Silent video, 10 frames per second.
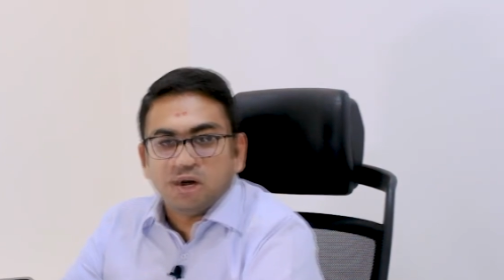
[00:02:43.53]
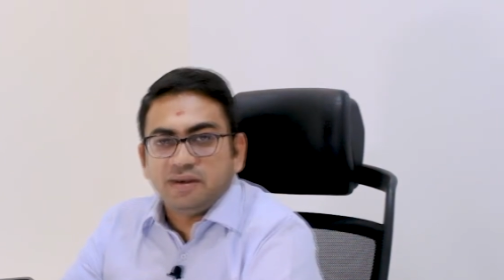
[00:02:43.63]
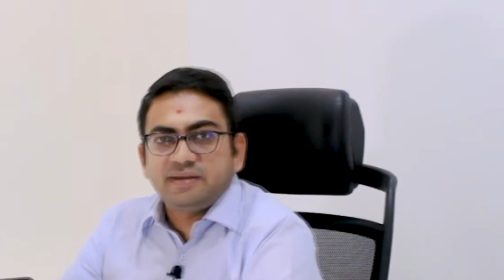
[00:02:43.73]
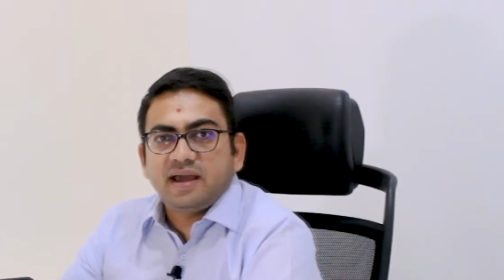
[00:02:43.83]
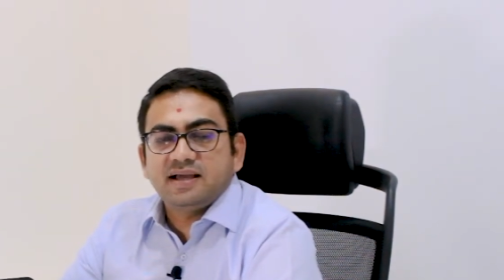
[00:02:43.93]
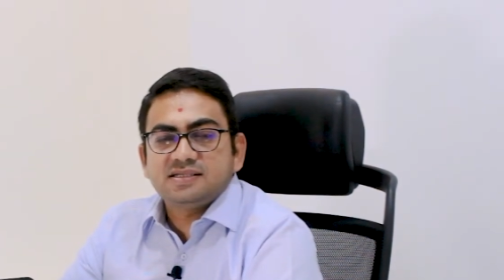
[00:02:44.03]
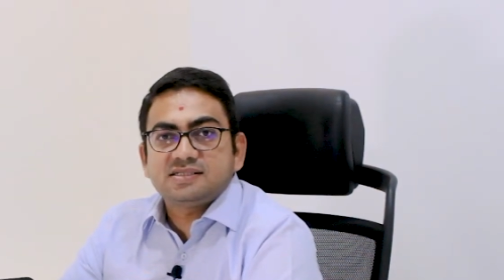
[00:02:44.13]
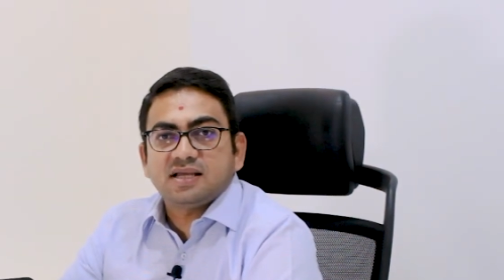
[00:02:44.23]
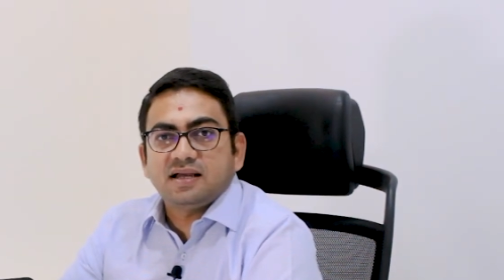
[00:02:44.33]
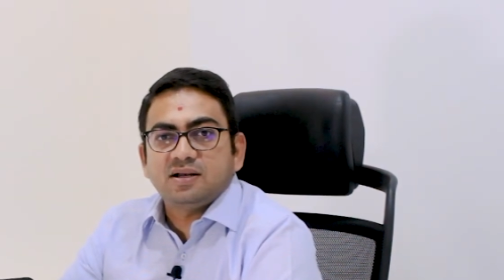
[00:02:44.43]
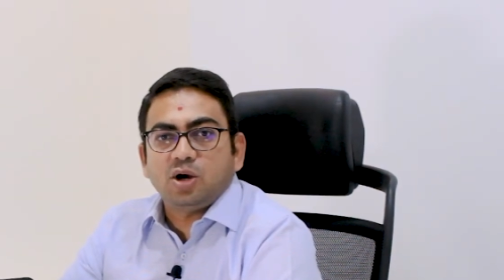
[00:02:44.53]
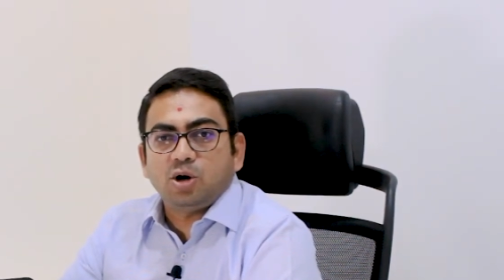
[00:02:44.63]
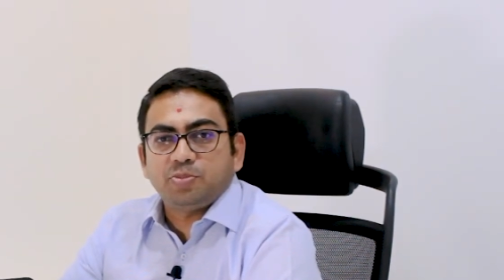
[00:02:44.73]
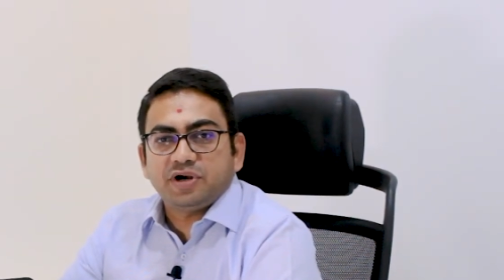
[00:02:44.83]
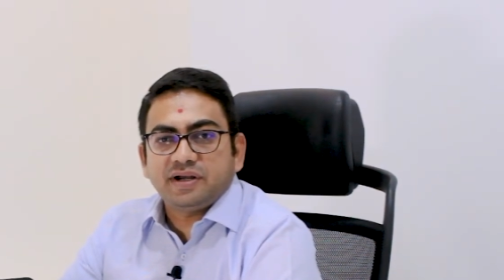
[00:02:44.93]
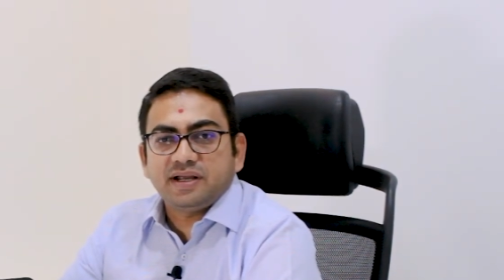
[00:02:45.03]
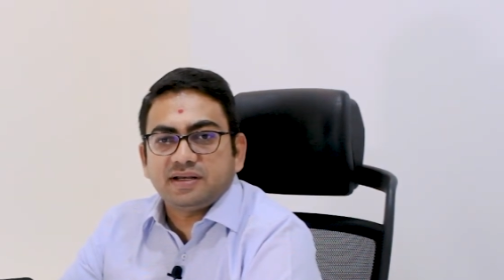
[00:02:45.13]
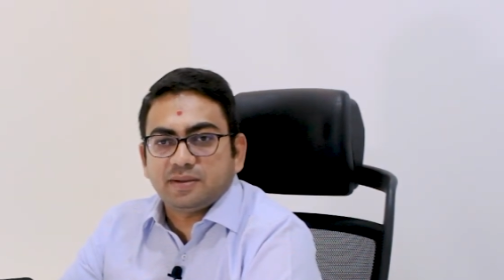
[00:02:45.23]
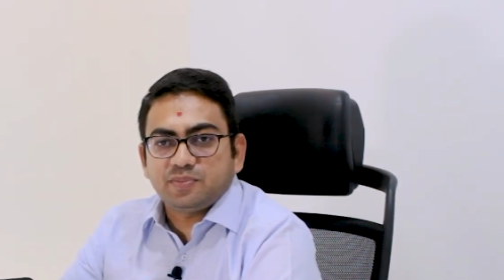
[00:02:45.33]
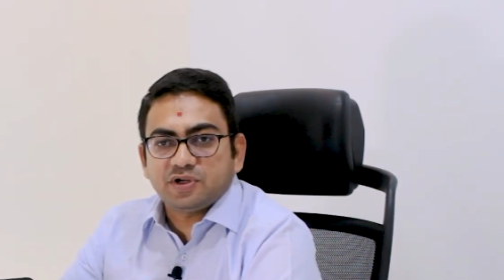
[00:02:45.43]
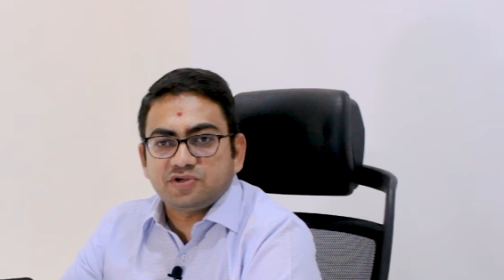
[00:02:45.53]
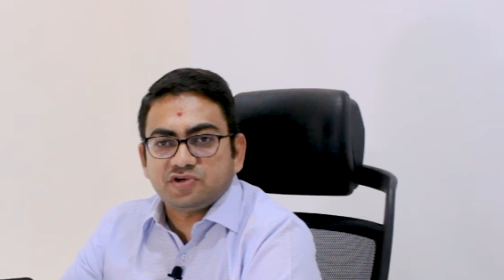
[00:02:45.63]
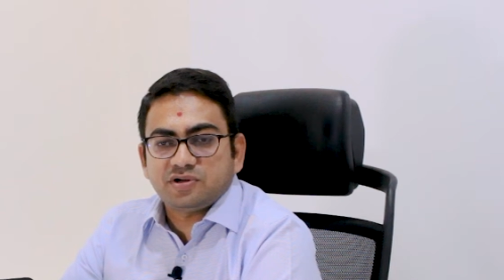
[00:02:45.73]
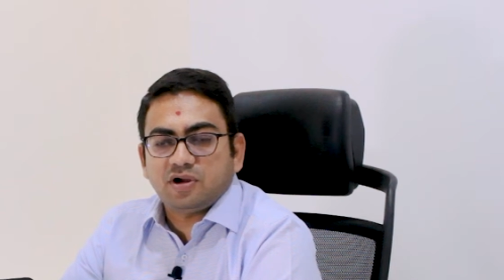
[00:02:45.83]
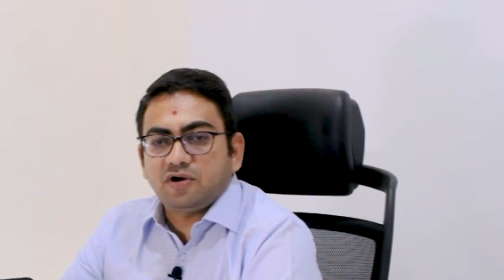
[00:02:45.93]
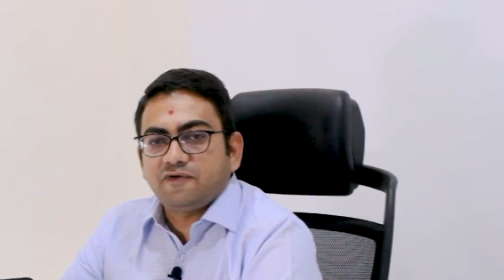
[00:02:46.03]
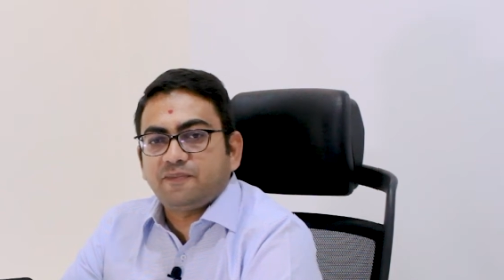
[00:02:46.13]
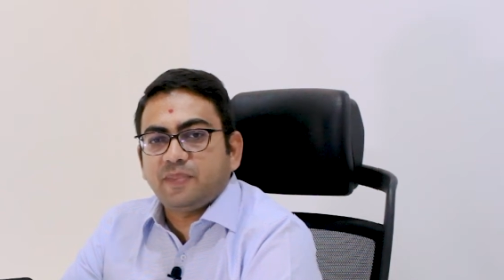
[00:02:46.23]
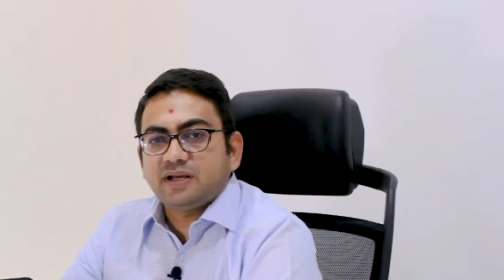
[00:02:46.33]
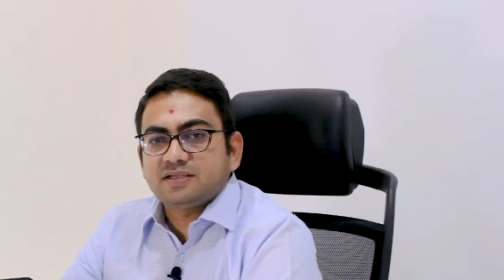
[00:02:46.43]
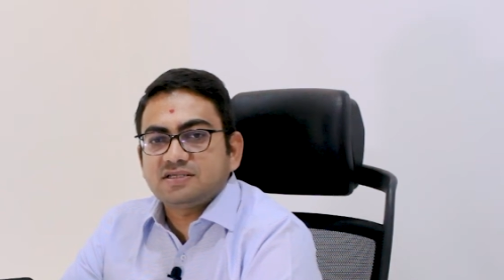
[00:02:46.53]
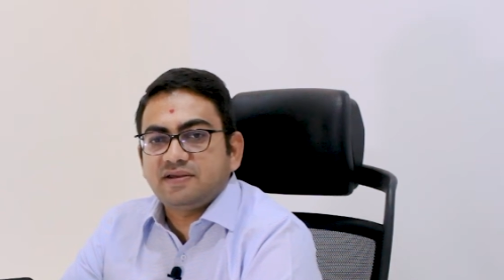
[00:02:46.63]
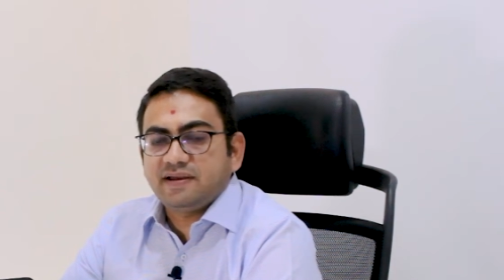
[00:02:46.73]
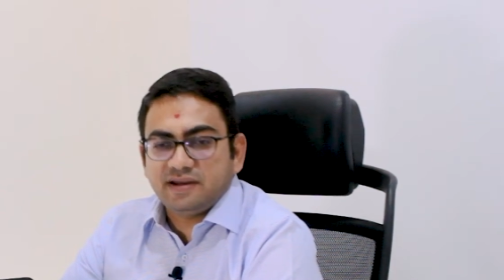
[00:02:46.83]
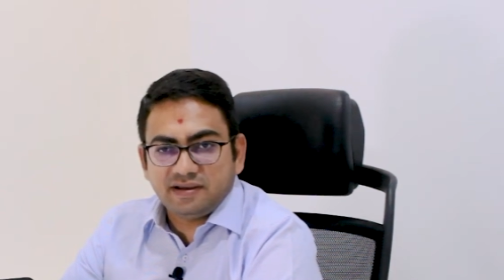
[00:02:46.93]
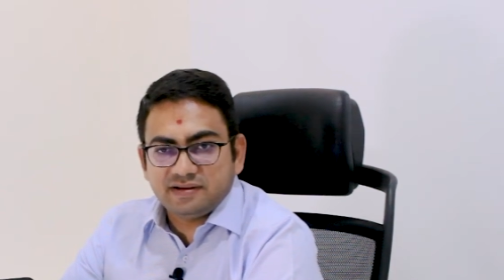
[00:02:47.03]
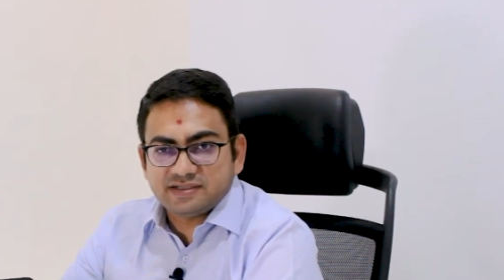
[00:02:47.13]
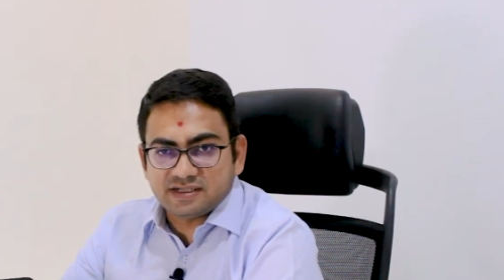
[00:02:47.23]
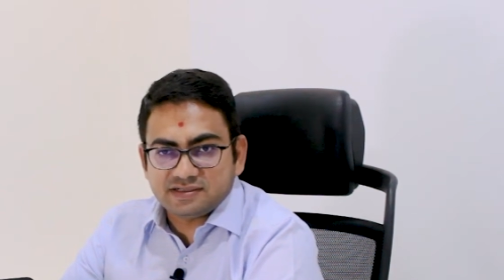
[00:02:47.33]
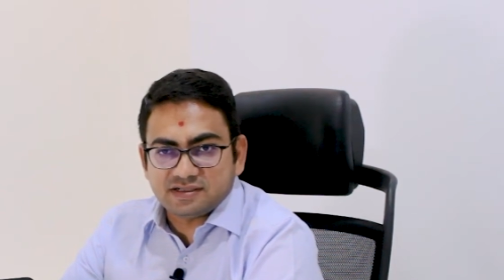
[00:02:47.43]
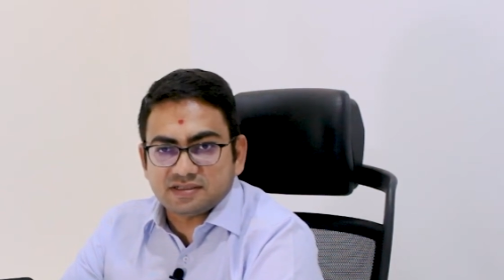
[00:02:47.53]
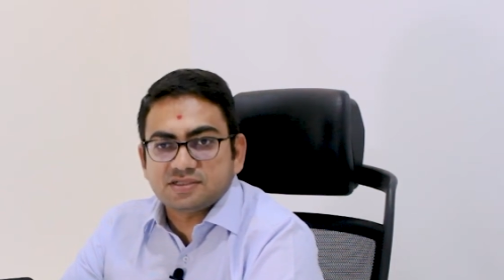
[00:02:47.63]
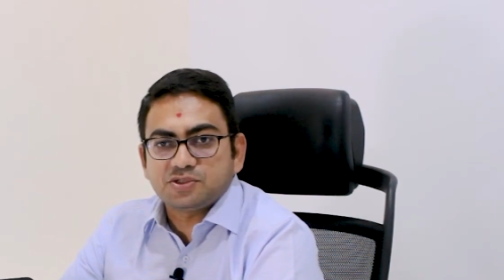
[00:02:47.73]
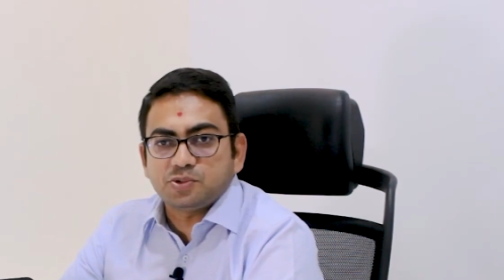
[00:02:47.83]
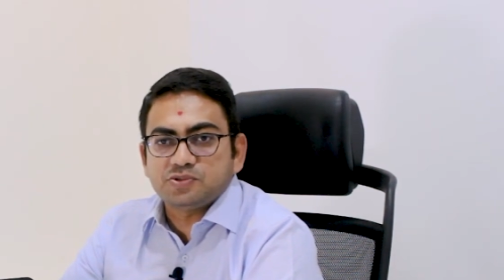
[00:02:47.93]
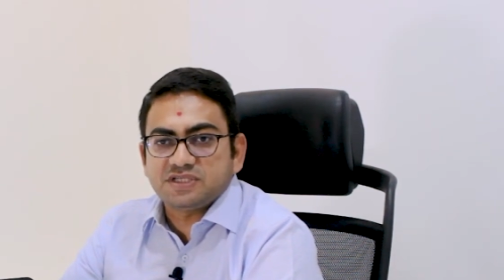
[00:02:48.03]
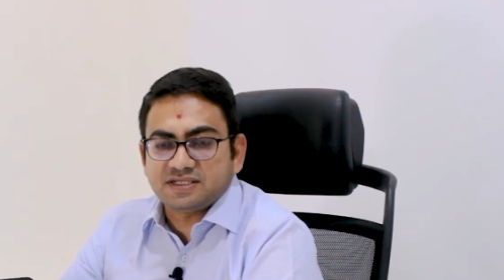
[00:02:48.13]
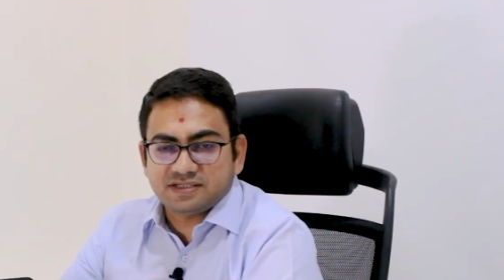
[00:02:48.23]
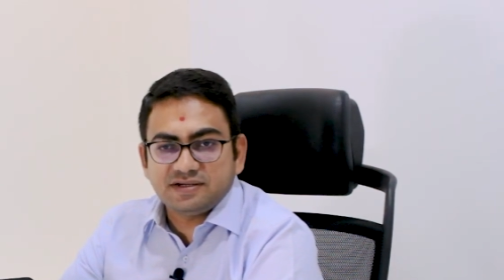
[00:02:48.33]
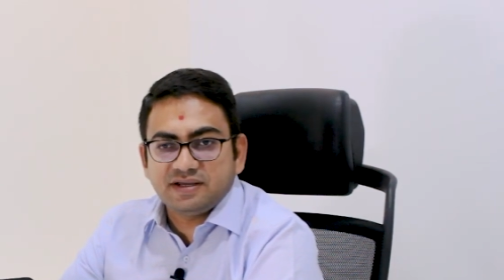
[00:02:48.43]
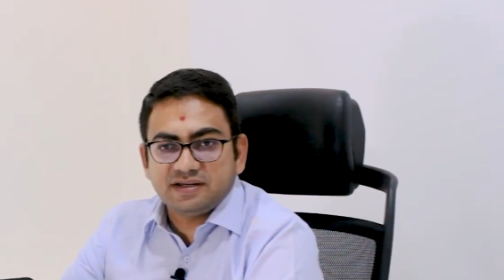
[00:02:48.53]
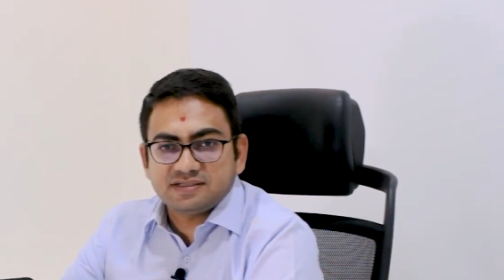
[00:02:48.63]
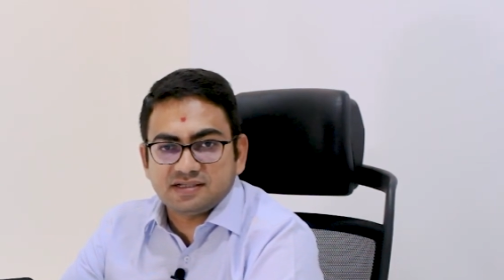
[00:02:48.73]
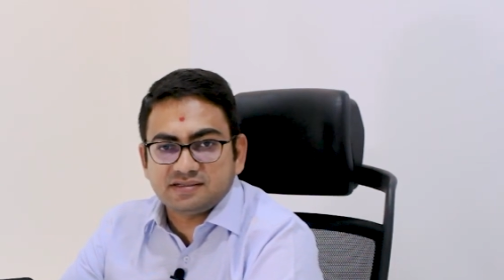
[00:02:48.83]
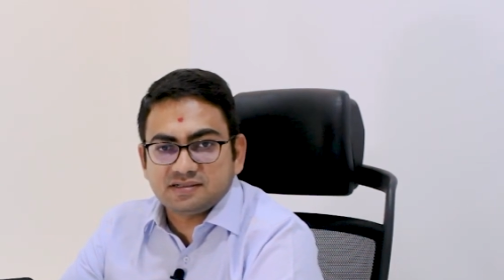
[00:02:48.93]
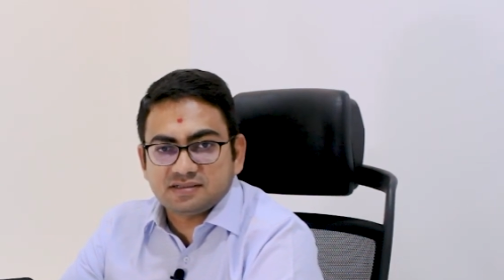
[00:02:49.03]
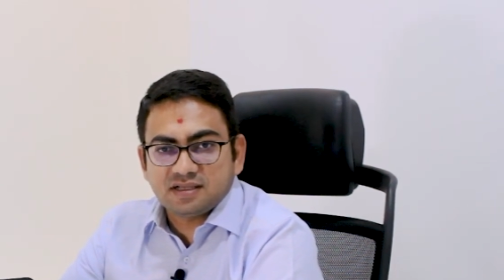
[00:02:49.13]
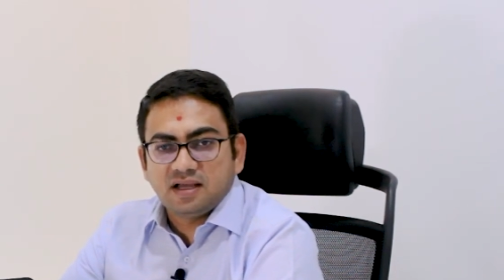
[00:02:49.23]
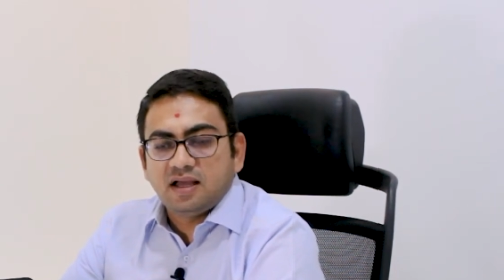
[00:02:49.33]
It has an operating temperature of -10 degrees Celsius to 60 degrees Celsius